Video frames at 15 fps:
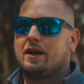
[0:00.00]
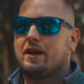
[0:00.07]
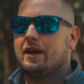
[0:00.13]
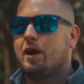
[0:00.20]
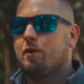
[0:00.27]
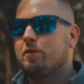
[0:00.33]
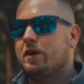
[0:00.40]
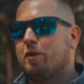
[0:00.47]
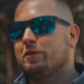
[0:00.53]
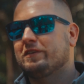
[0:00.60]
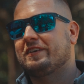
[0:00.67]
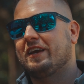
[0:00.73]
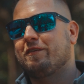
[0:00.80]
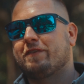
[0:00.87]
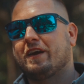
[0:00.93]
I, I would
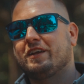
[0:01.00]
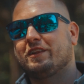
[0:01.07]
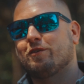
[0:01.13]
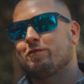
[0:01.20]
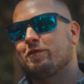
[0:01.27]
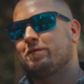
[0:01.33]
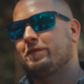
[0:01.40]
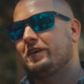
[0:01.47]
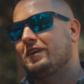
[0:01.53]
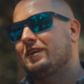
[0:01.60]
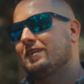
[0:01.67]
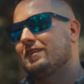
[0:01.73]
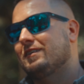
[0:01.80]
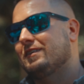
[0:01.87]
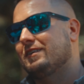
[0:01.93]
say faith over fear.
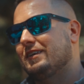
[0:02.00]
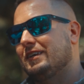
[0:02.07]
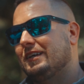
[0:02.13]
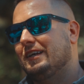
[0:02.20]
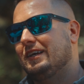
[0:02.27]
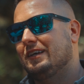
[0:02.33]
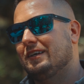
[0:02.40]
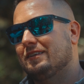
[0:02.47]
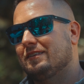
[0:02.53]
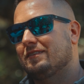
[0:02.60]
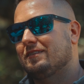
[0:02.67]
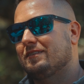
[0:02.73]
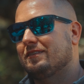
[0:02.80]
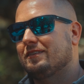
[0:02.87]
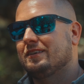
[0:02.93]
It's
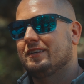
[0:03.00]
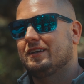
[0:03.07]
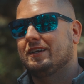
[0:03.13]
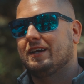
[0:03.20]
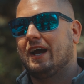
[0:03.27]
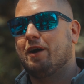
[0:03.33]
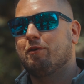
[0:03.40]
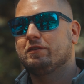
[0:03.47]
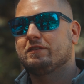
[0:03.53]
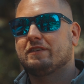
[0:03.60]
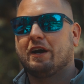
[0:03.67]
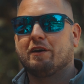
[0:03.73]
I was I